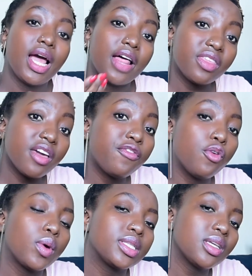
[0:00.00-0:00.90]
And
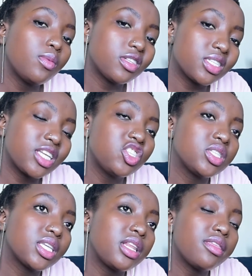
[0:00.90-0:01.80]
therefore when someone
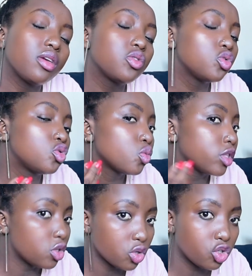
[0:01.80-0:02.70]
searches anything to do
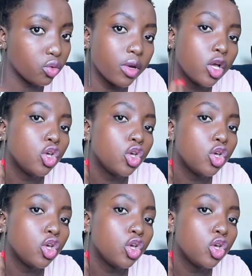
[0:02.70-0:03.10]
with YouTube,